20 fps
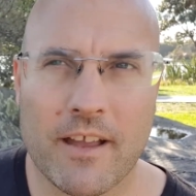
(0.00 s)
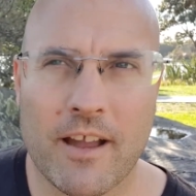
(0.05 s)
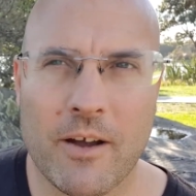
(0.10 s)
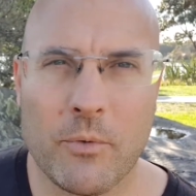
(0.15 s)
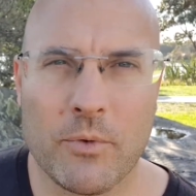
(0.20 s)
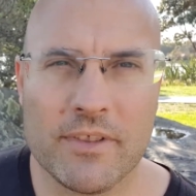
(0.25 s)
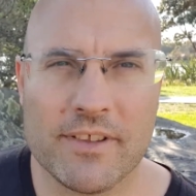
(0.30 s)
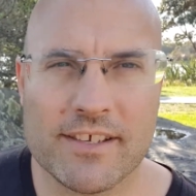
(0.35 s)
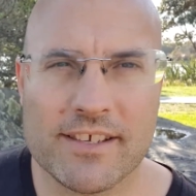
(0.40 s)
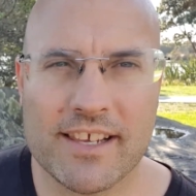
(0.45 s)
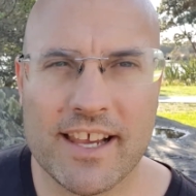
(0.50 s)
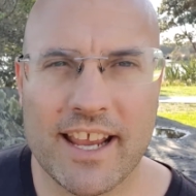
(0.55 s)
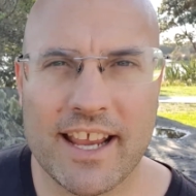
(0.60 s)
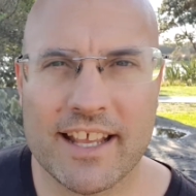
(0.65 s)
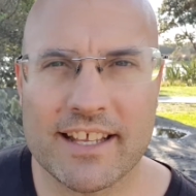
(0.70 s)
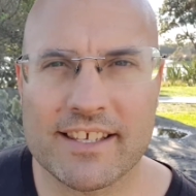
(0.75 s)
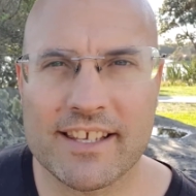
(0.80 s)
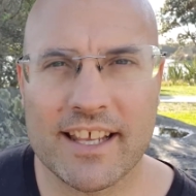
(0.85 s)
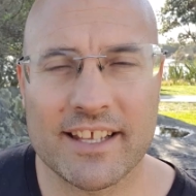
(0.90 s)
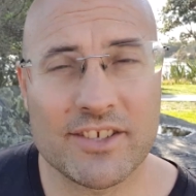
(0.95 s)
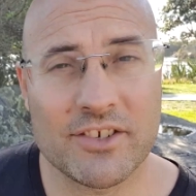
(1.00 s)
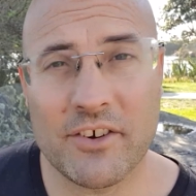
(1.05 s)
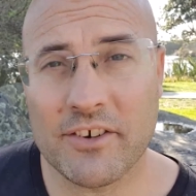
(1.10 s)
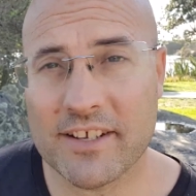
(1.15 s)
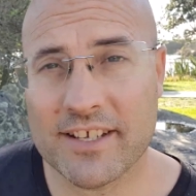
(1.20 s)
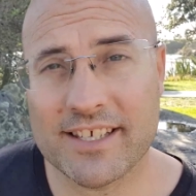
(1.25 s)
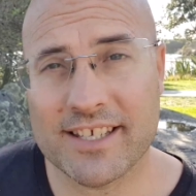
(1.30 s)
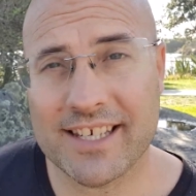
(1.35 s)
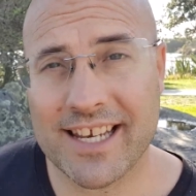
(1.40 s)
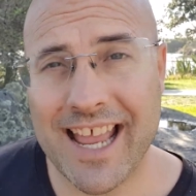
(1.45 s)
I wouldn't say it's not
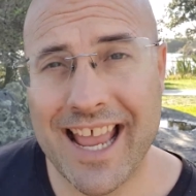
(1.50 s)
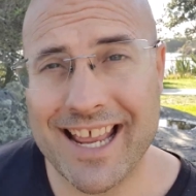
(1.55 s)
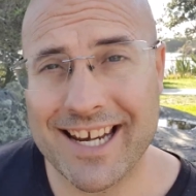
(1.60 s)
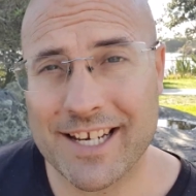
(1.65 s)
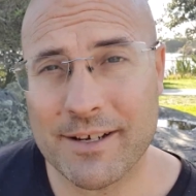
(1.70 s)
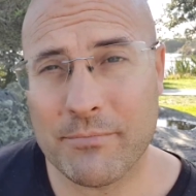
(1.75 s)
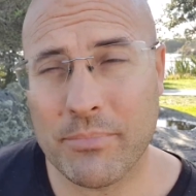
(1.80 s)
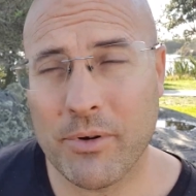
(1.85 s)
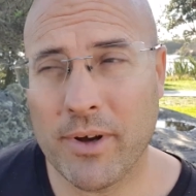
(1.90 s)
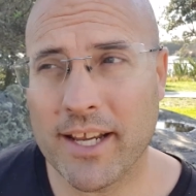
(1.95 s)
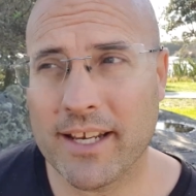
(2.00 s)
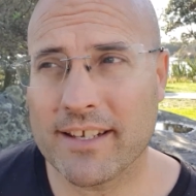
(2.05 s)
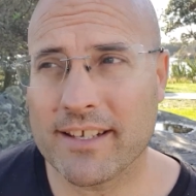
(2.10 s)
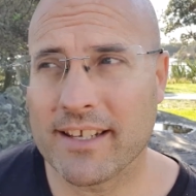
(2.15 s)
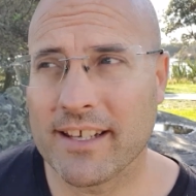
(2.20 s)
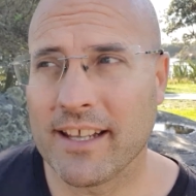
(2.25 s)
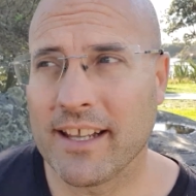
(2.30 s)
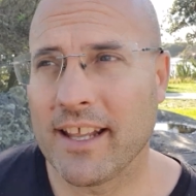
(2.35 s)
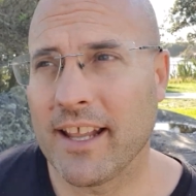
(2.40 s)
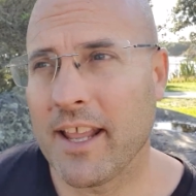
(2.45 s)
a starting point,